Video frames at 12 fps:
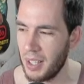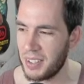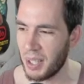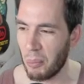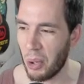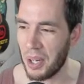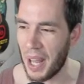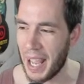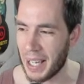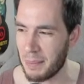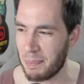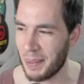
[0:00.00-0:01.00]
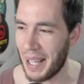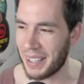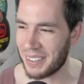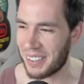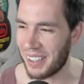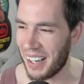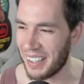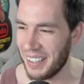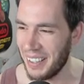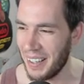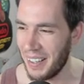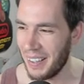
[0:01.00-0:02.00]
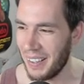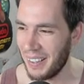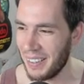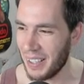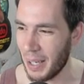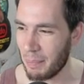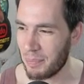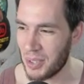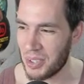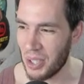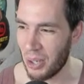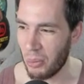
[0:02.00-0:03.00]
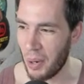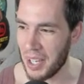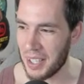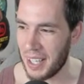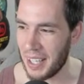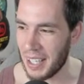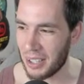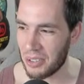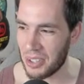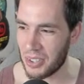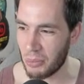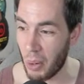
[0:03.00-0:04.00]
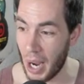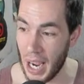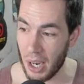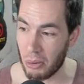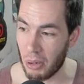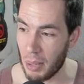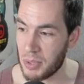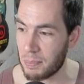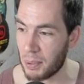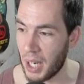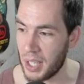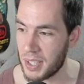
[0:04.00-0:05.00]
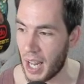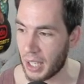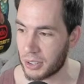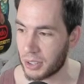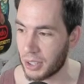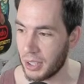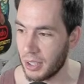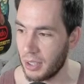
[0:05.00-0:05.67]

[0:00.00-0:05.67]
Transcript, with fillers: Someone eggplant, Greg. Fair warning. Yep, there's no way Kid Icarus. Wow, I'm surprised actually.